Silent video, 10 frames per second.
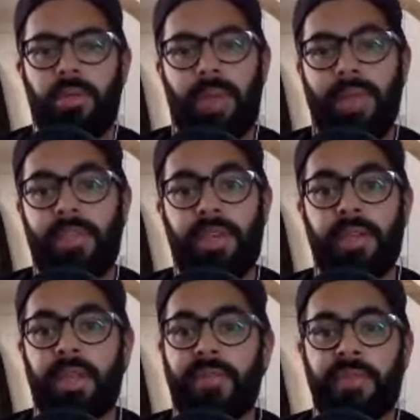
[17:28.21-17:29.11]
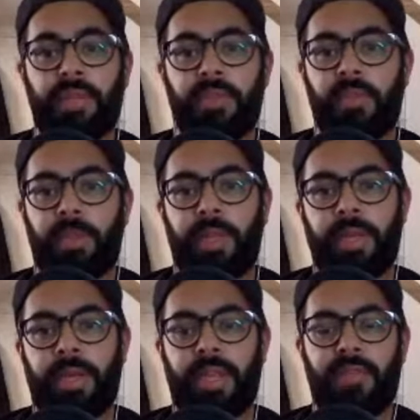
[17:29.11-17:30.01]
Man City are definitely going to be spending
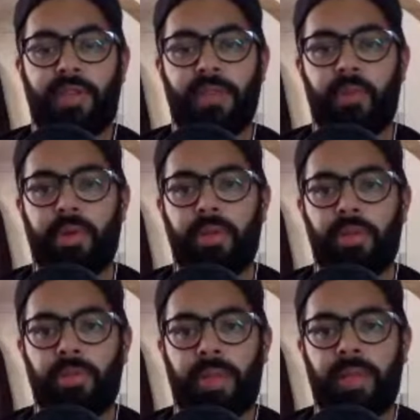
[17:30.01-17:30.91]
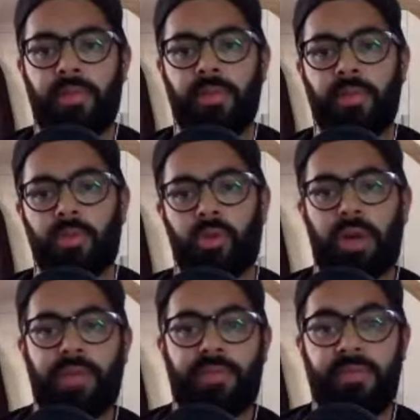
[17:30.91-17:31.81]
again. They've already brought in 2 players through the
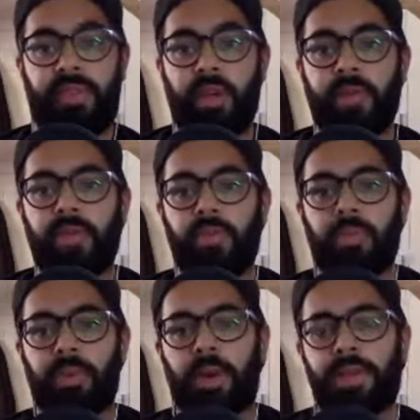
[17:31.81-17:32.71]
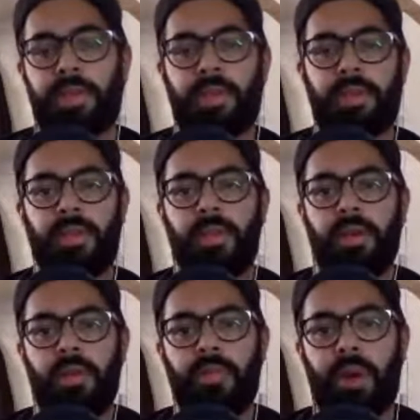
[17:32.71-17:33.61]
door at very reasonable prices
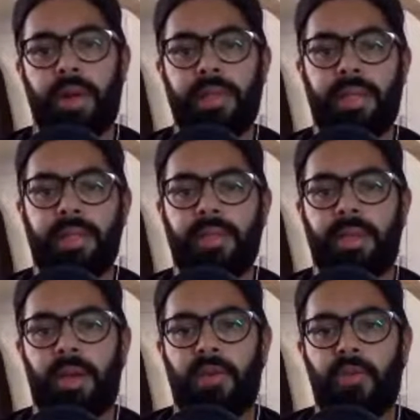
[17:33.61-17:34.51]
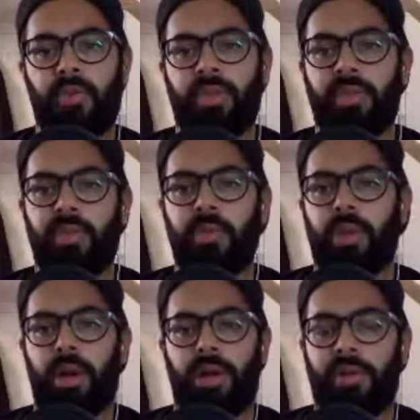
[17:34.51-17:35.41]
combined. And of course, Liverpool
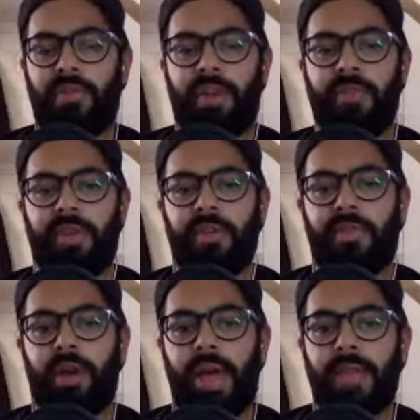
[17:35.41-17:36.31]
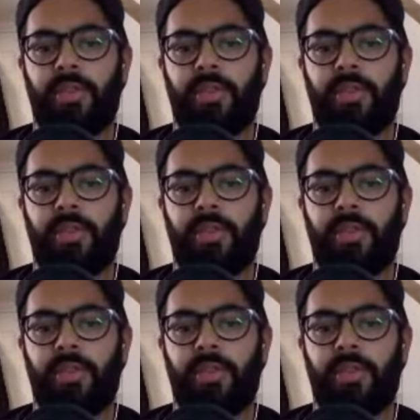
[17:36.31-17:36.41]
are very, very far ahead.